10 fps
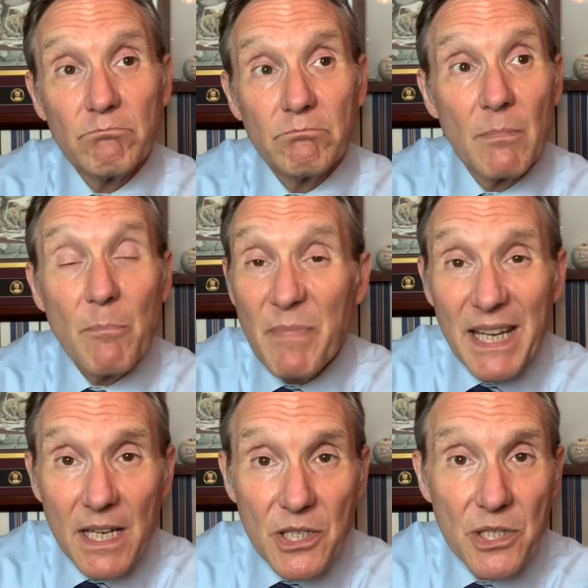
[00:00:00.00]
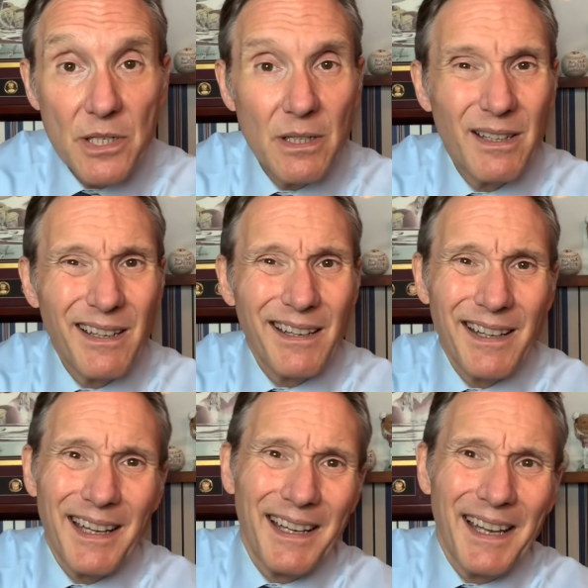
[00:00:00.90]
missed,
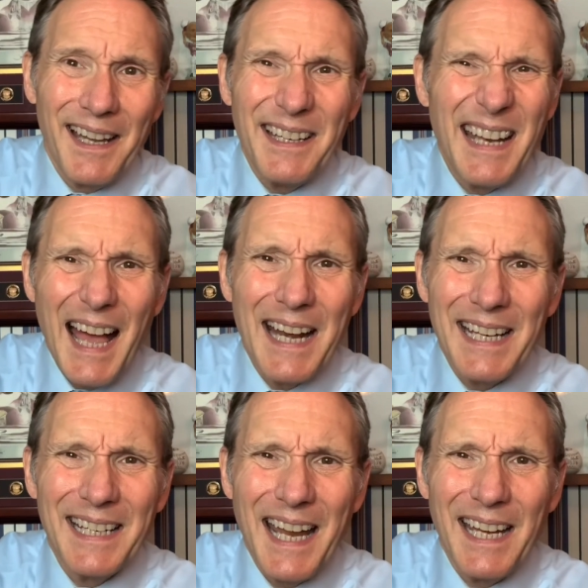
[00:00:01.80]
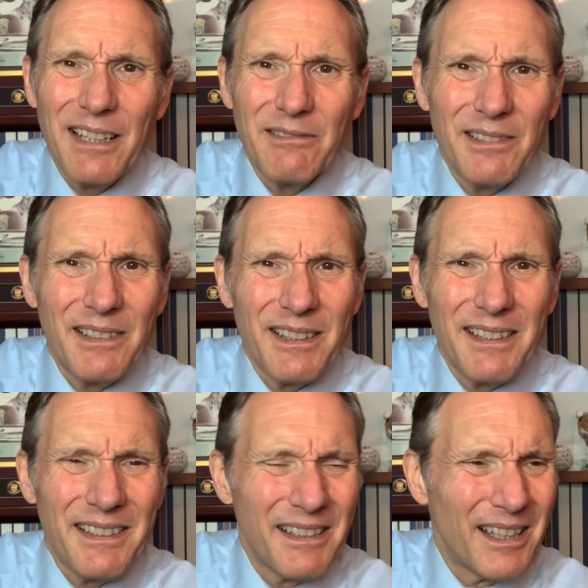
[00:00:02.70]
and not in a
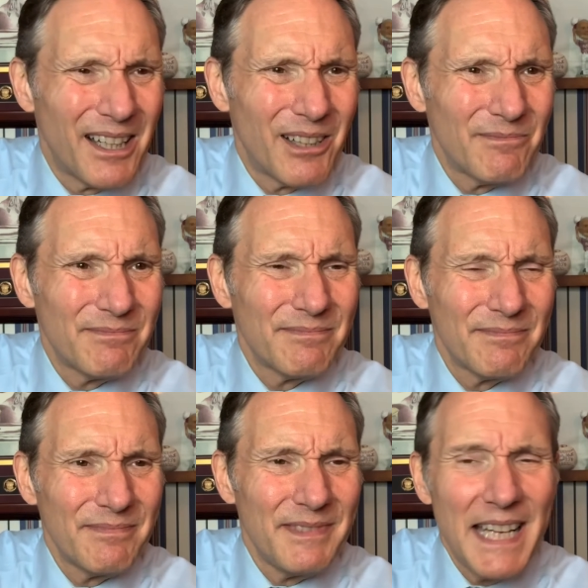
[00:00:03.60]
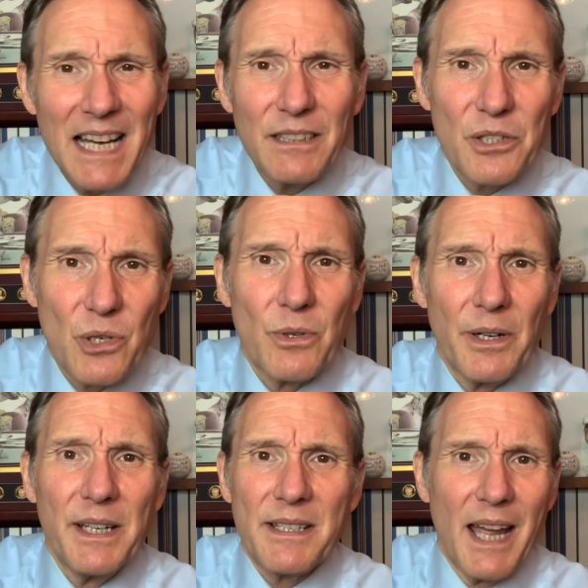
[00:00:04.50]

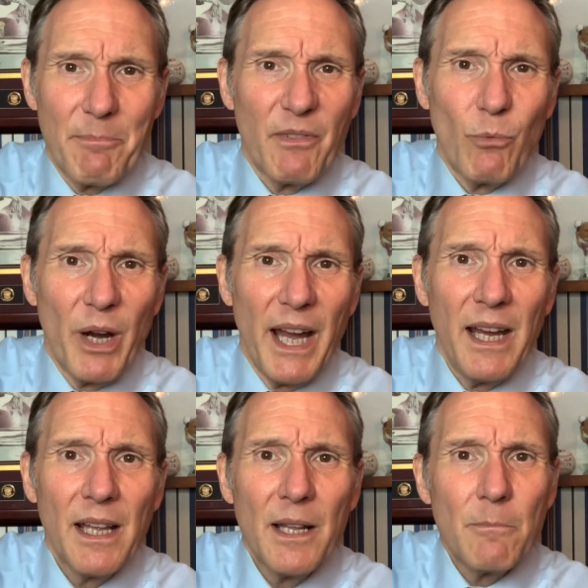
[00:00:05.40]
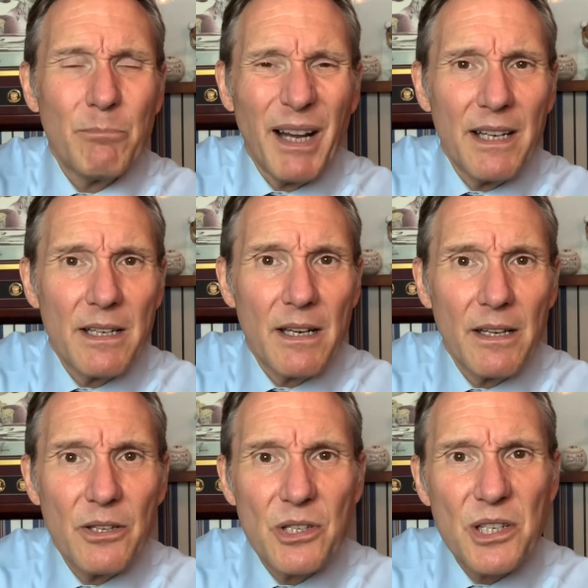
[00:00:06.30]
negligatory type of way, but
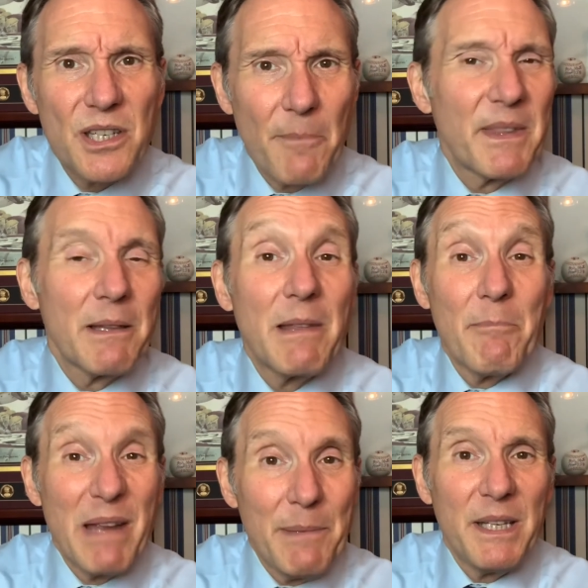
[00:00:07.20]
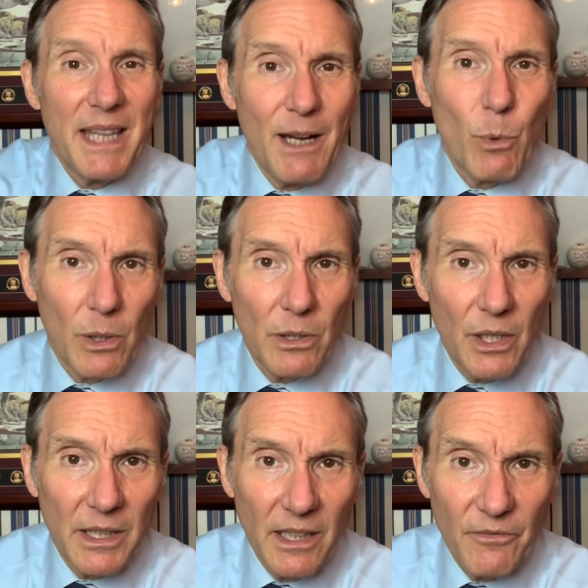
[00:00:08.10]
just something that maybe they weren't
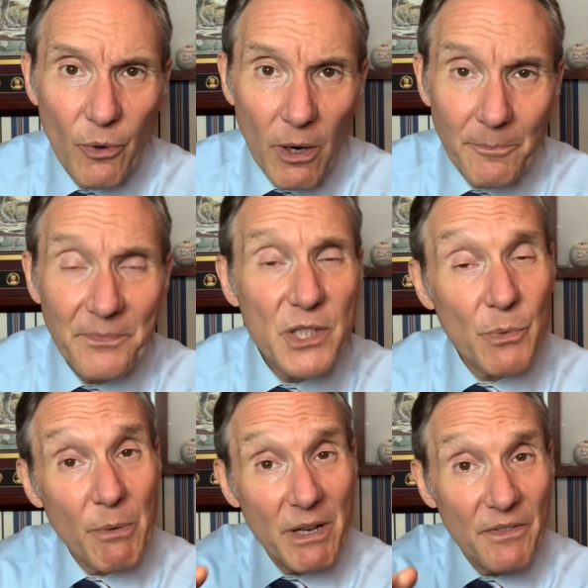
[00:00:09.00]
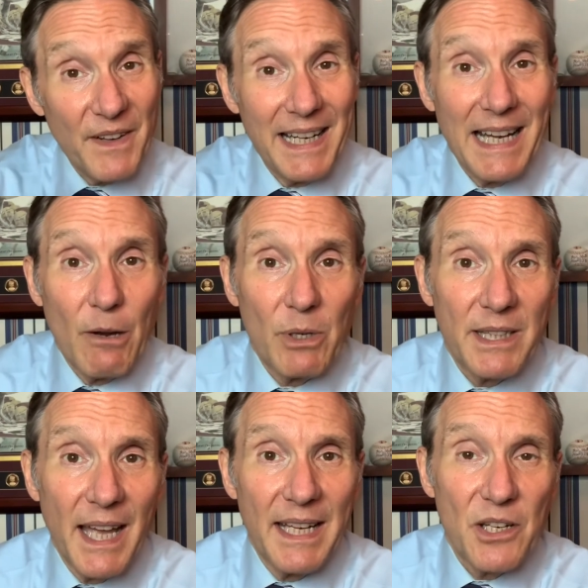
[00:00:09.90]
looking for. So we want to find out what
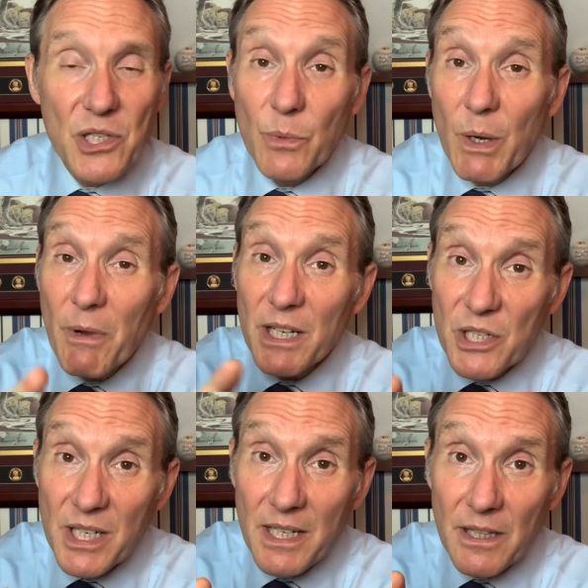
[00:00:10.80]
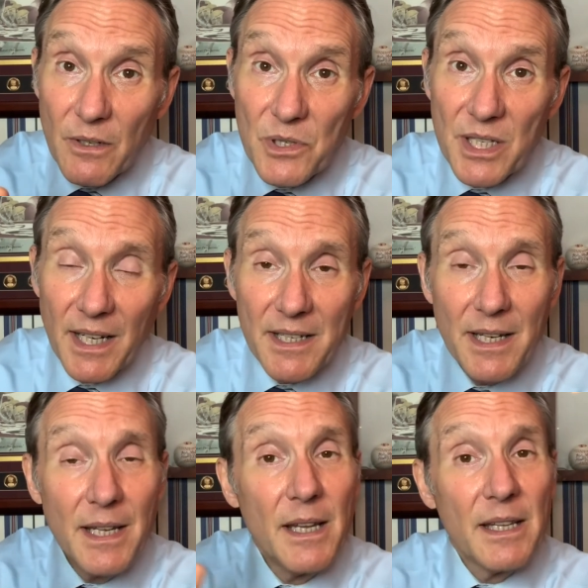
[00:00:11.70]
that is. So we want to study those things.
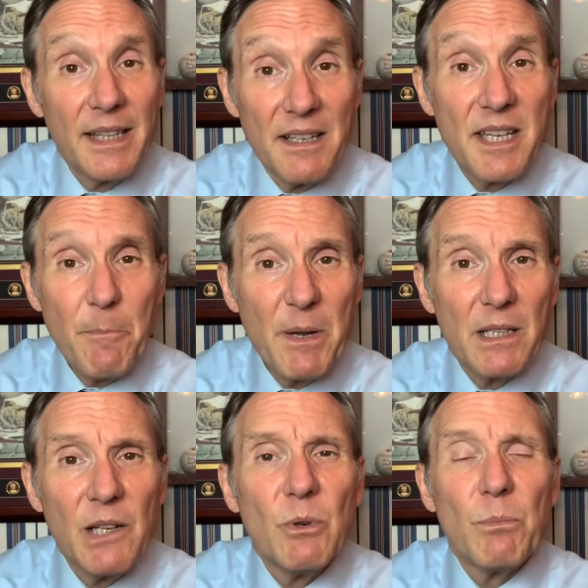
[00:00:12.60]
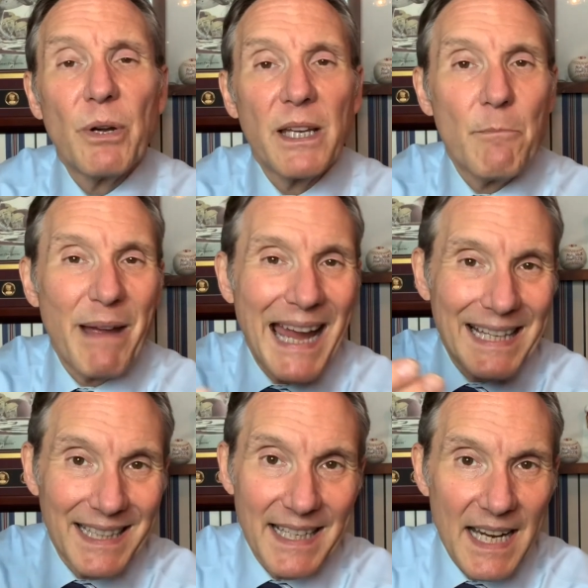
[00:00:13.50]
Then typically we'll bring you
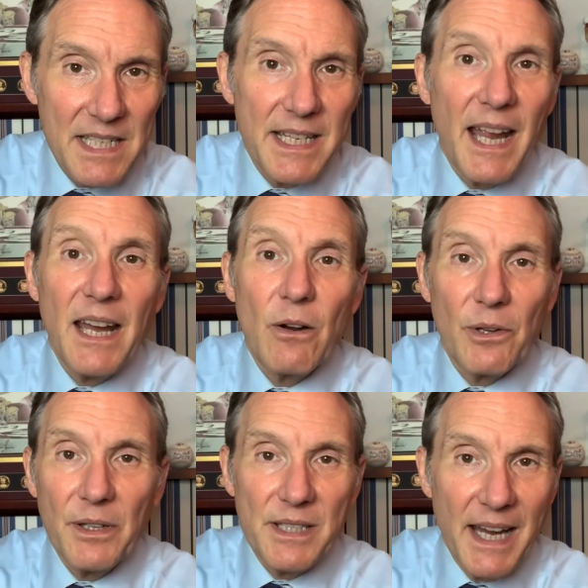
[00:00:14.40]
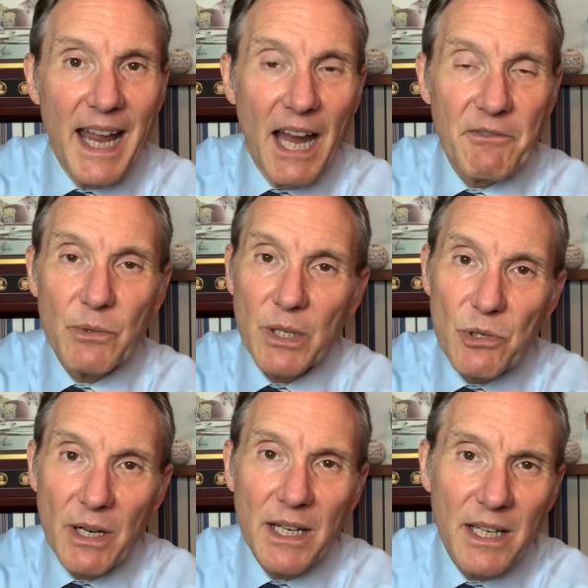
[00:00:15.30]
back the next day or the day after. We
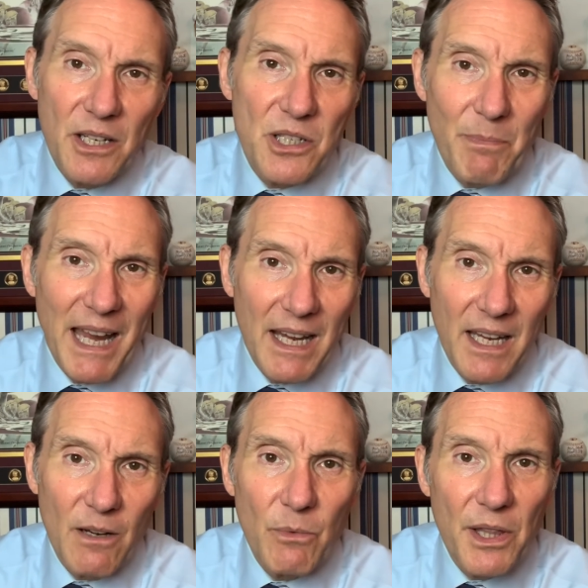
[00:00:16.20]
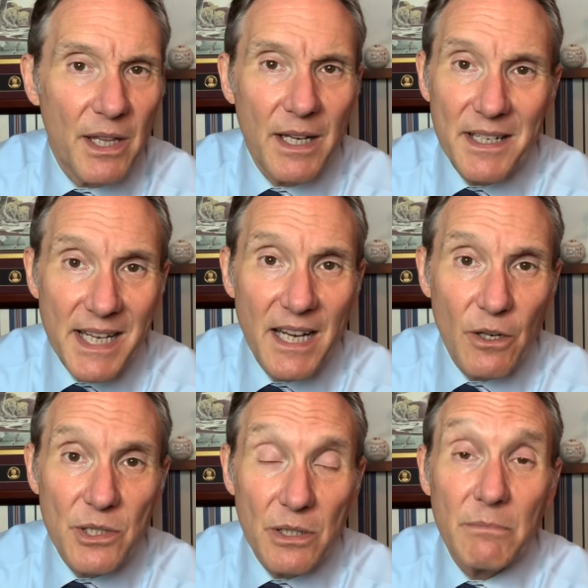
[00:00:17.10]
try and get you back in within a day
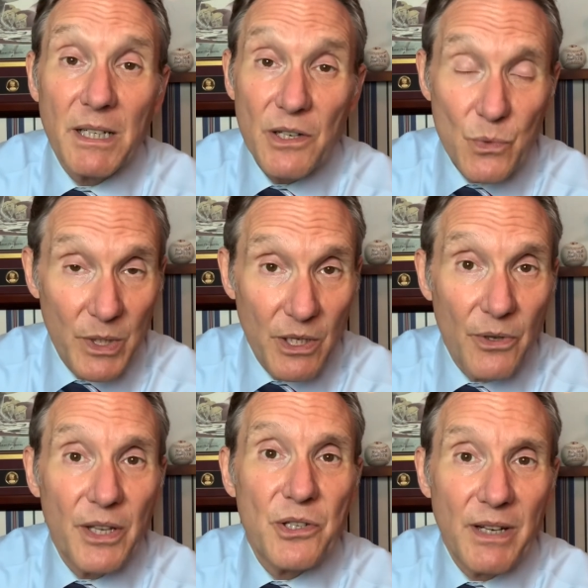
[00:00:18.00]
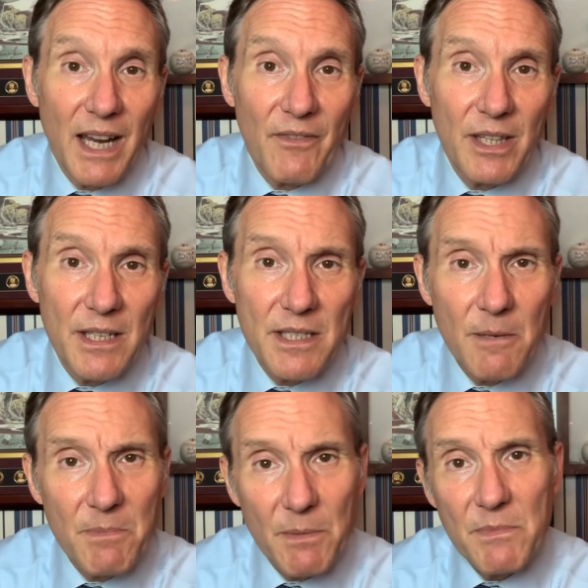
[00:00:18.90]
or two because we know that you're having these
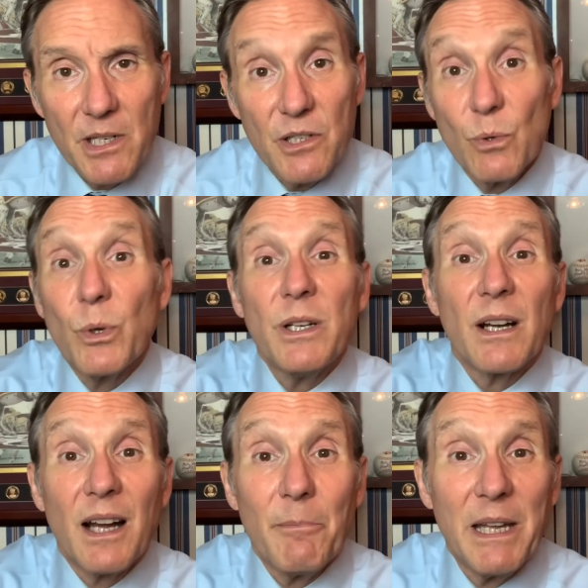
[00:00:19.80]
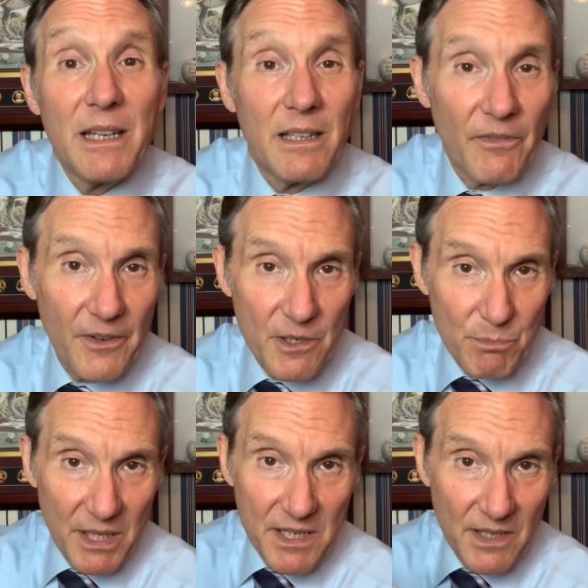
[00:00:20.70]
symptoms and you wouldn't have come in the first
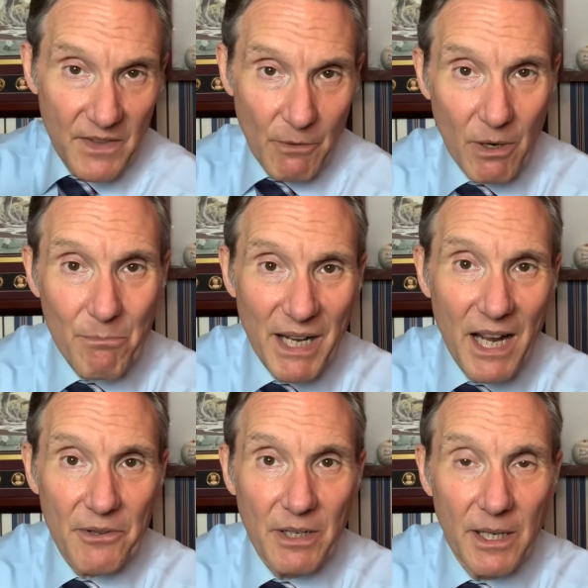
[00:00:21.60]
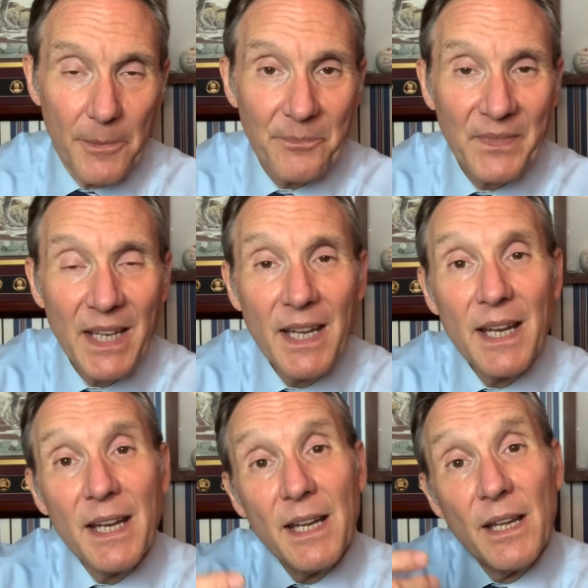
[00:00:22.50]
place if they weren't bothering you.
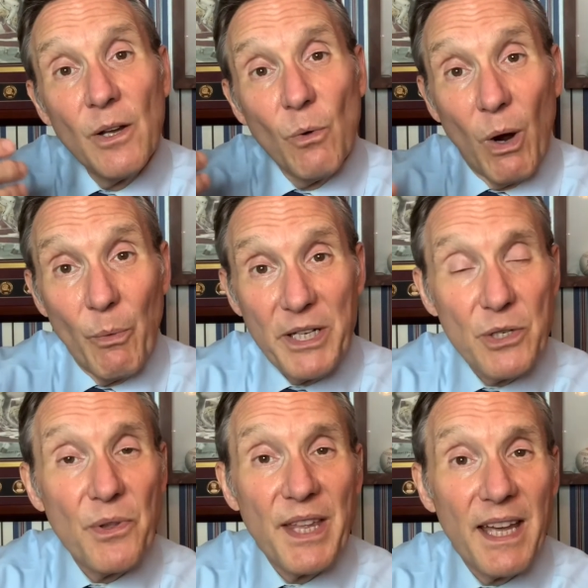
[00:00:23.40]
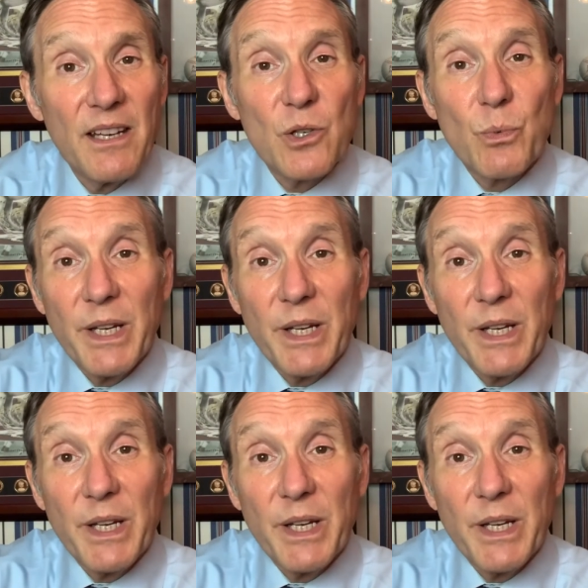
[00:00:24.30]
What we do then is we